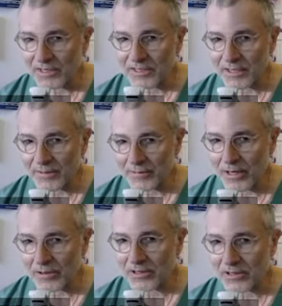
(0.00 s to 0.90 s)
they
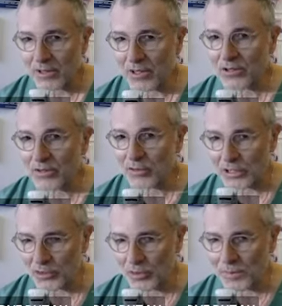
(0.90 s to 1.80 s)
found a lot of
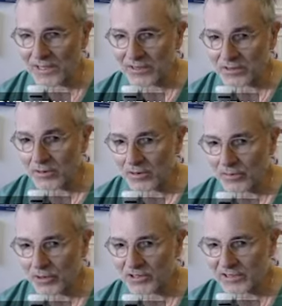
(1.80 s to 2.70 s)
granulomas,
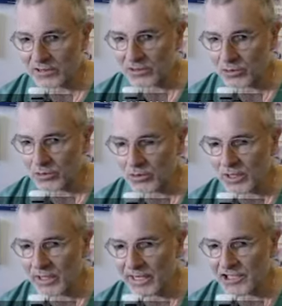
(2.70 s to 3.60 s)
of course, at the two
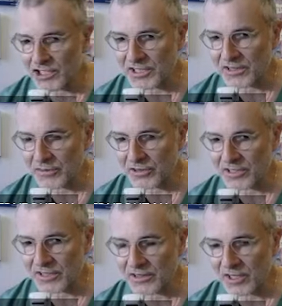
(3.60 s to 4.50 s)
edges of the
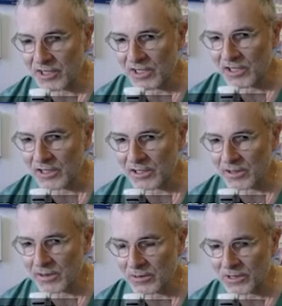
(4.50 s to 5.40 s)
stent
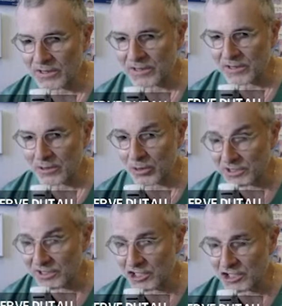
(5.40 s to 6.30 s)
with
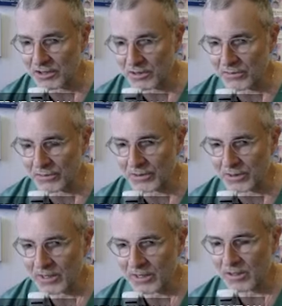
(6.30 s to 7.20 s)
colonization of
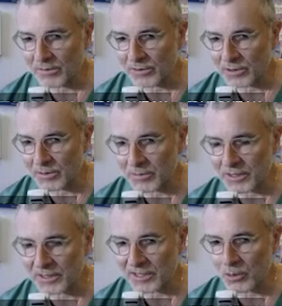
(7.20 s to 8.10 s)
the
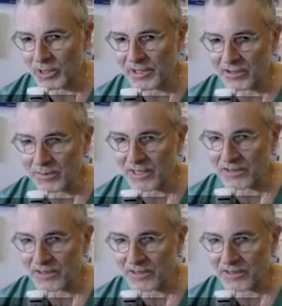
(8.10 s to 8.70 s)
metallic wires by